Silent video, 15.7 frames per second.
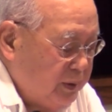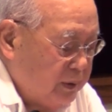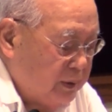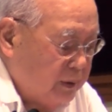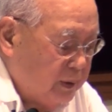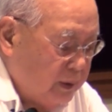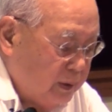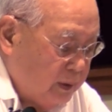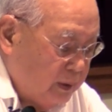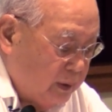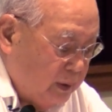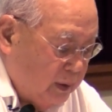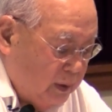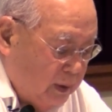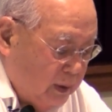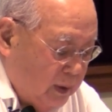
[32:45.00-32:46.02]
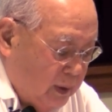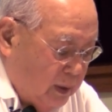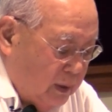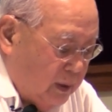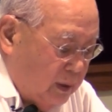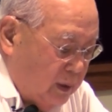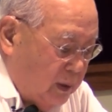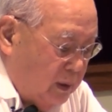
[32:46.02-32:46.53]
in the
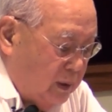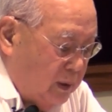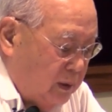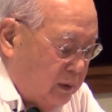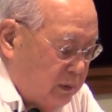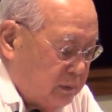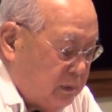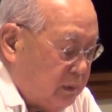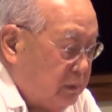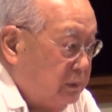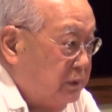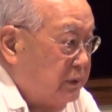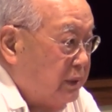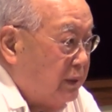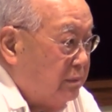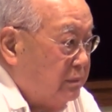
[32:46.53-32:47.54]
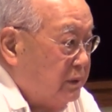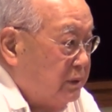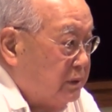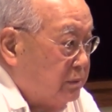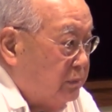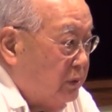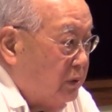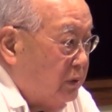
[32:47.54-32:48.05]
all Japanese
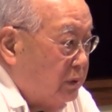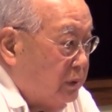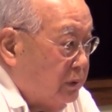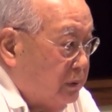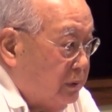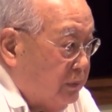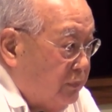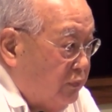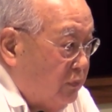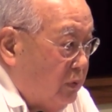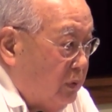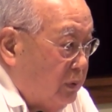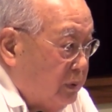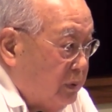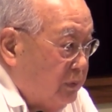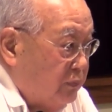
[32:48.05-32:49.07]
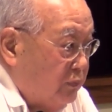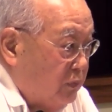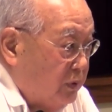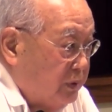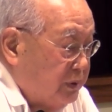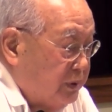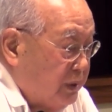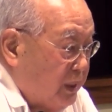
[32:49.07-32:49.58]
American
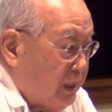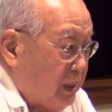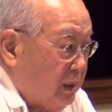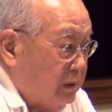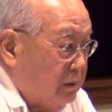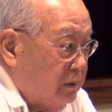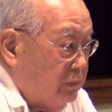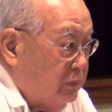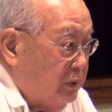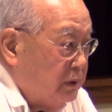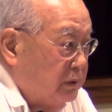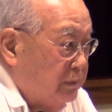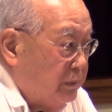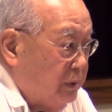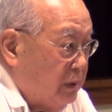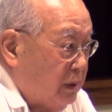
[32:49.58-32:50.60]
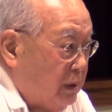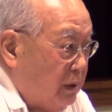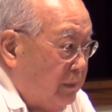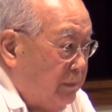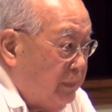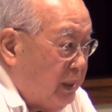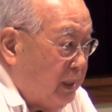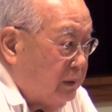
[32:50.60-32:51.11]
442nd Regiment
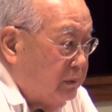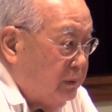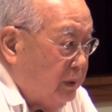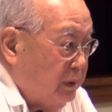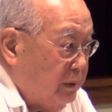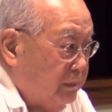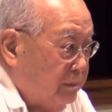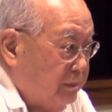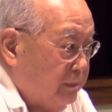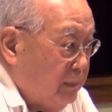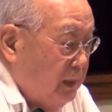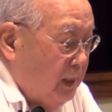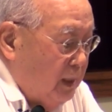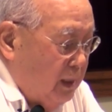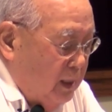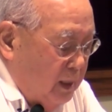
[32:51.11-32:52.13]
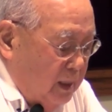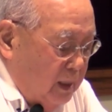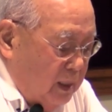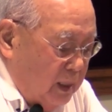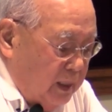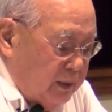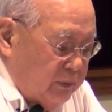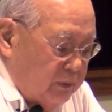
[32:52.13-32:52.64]
Combat Team.
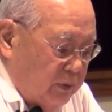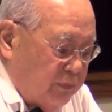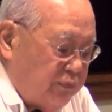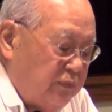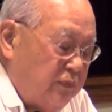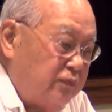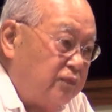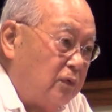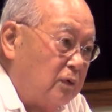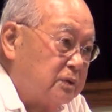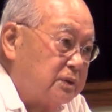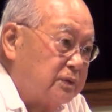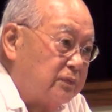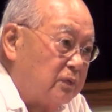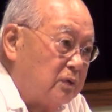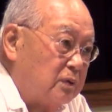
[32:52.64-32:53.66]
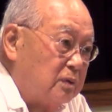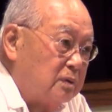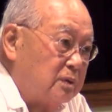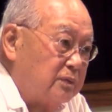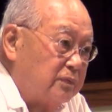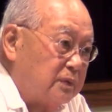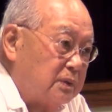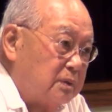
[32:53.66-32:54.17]
I don't know if you folks have heard
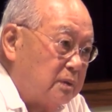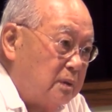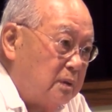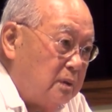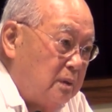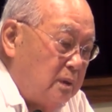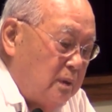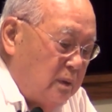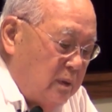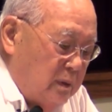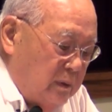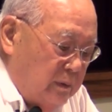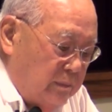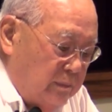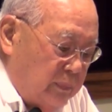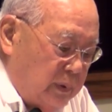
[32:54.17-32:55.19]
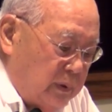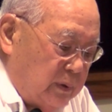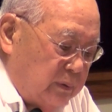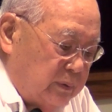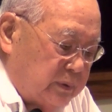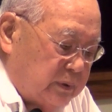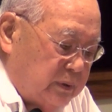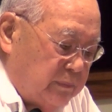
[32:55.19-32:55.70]
of it, but it
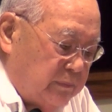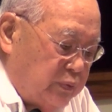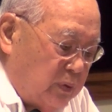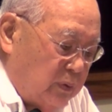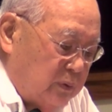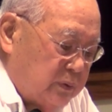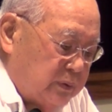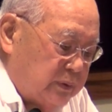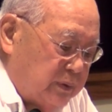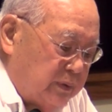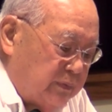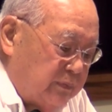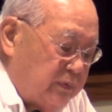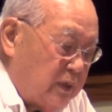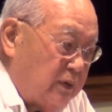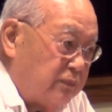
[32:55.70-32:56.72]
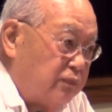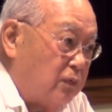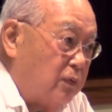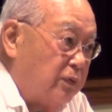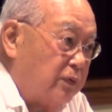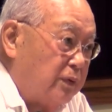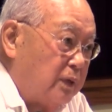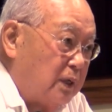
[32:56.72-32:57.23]
was composed of uh,
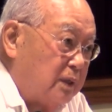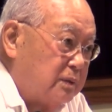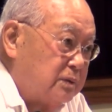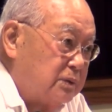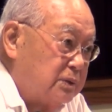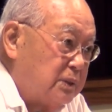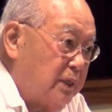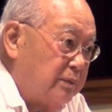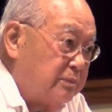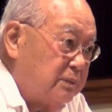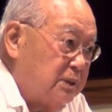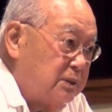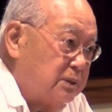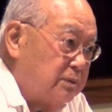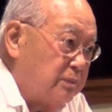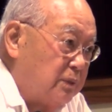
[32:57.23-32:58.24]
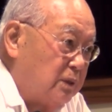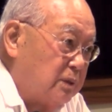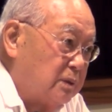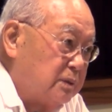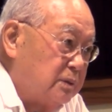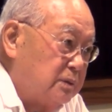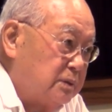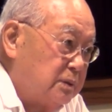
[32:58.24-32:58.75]
4,000 Japanese
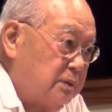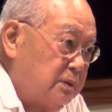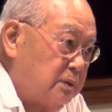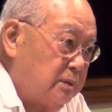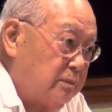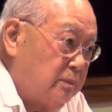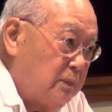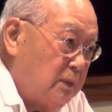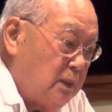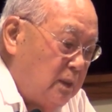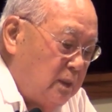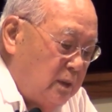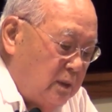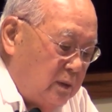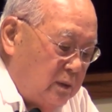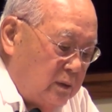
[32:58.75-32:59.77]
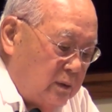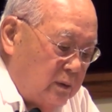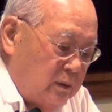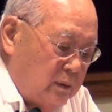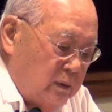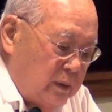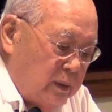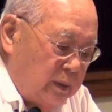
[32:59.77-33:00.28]
Americans.
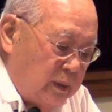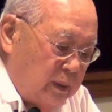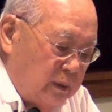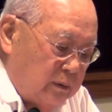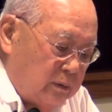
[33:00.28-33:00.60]
They